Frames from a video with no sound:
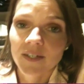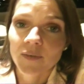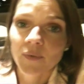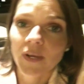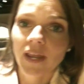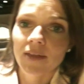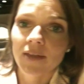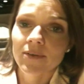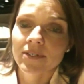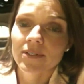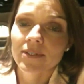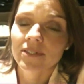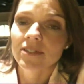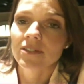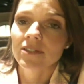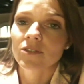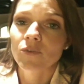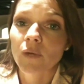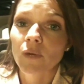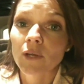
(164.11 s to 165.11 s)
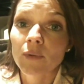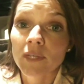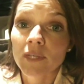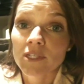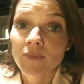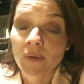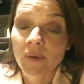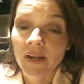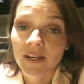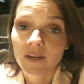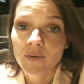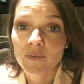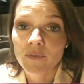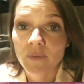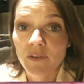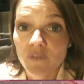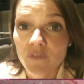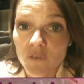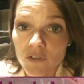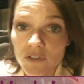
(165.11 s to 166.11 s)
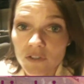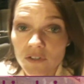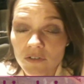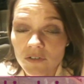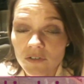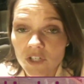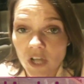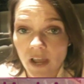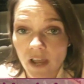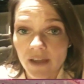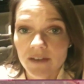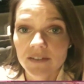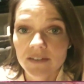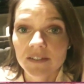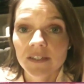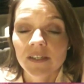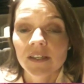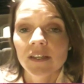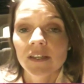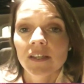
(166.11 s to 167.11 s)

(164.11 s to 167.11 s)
When I was 20 weeks pregnant with my first child,